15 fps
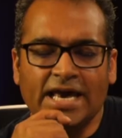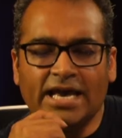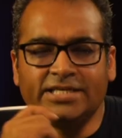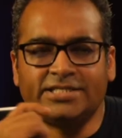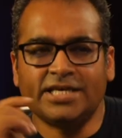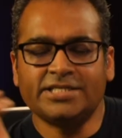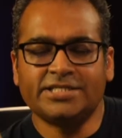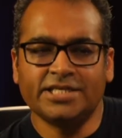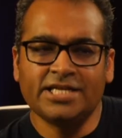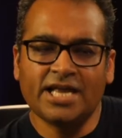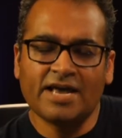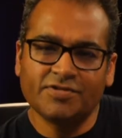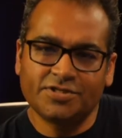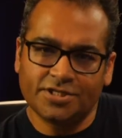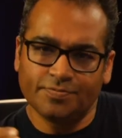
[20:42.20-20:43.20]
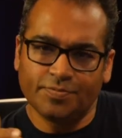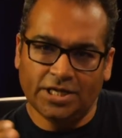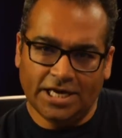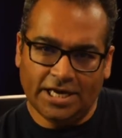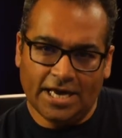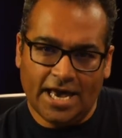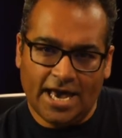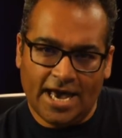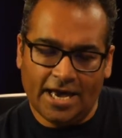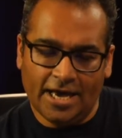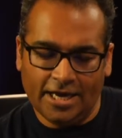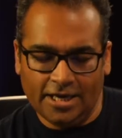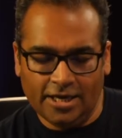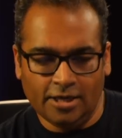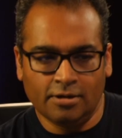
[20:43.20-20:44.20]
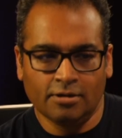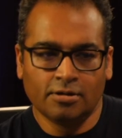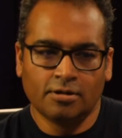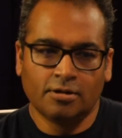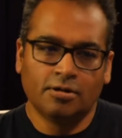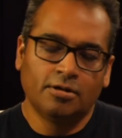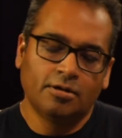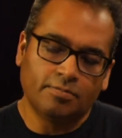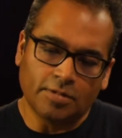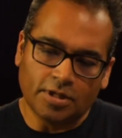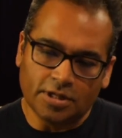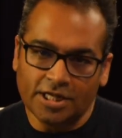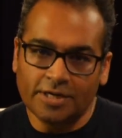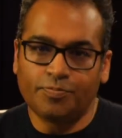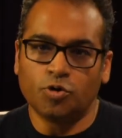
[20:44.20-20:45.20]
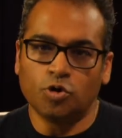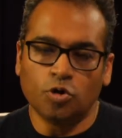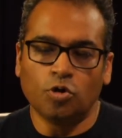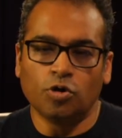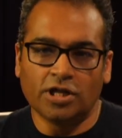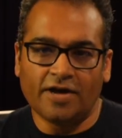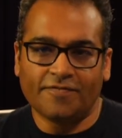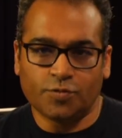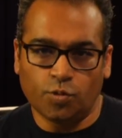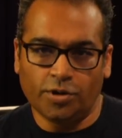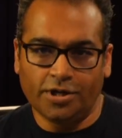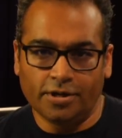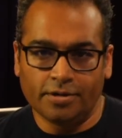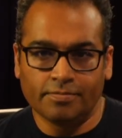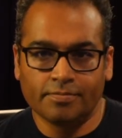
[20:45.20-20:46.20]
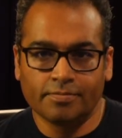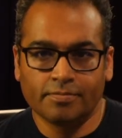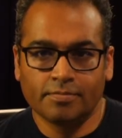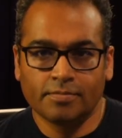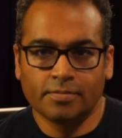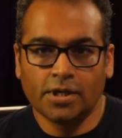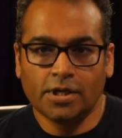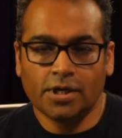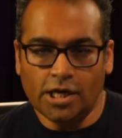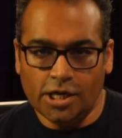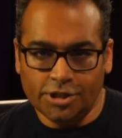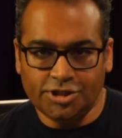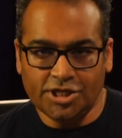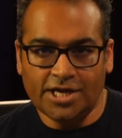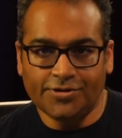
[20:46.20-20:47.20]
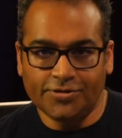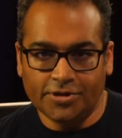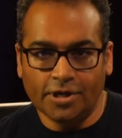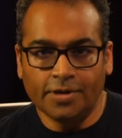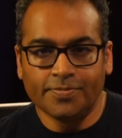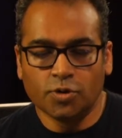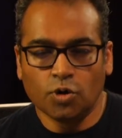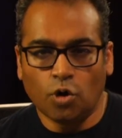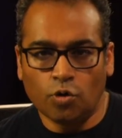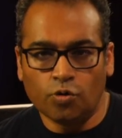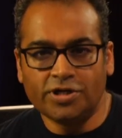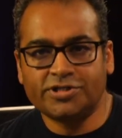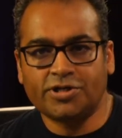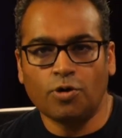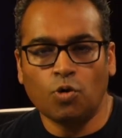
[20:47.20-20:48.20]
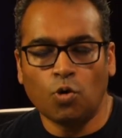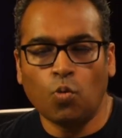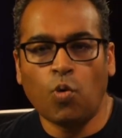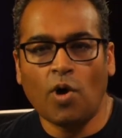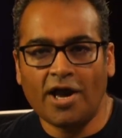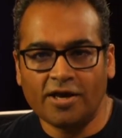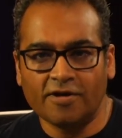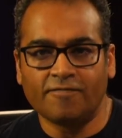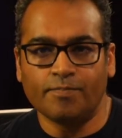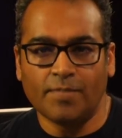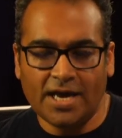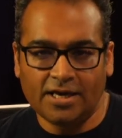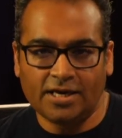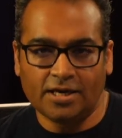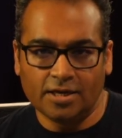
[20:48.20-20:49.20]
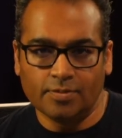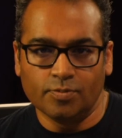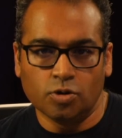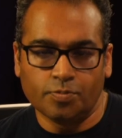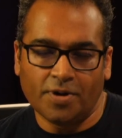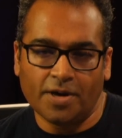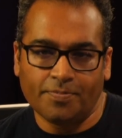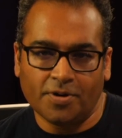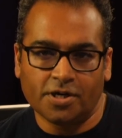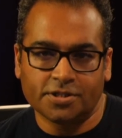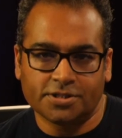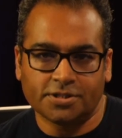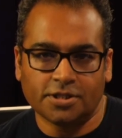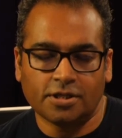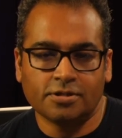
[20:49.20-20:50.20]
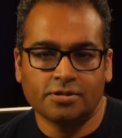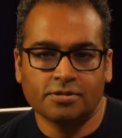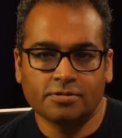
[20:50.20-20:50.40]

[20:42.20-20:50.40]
Is this inevitably a liberal or left wing agenda, or is there a way of making it more bipartisan?